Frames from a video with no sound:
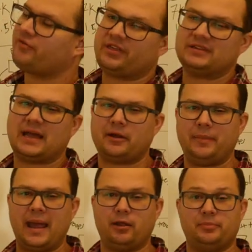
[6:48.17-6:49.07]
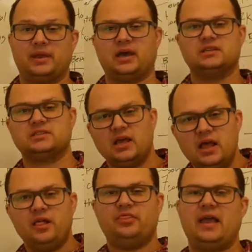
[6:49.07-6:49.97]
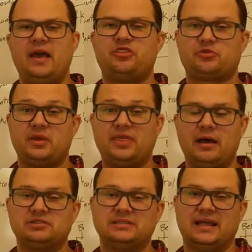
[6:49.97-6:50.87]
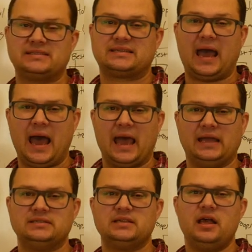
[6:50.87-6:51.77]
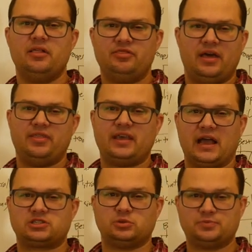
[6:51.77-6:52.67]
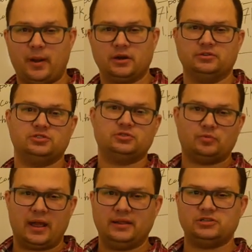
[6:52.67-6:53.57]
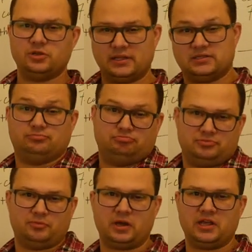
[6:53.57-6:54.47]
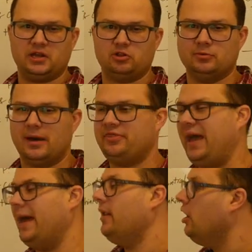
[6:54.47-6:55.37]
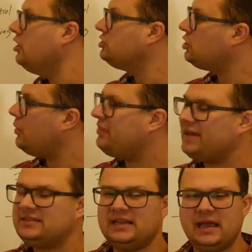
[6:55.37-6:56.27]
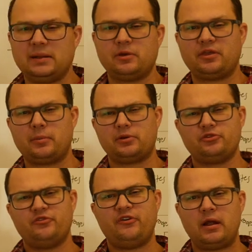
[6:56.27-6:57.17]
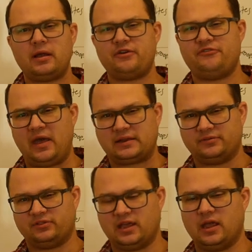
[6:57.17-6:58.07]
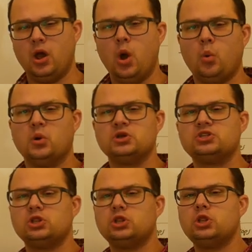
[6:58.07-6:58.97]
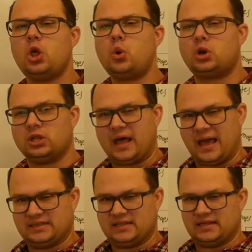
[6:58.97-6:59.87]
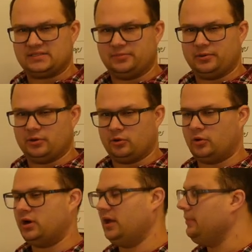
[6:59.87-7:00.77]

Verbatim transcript: over the entire battle because they had 3,000 less guys than the actual Spartans, right? So that's, what are you going to do about that? So what they did and what they were able to do very effectively was localize that superiority,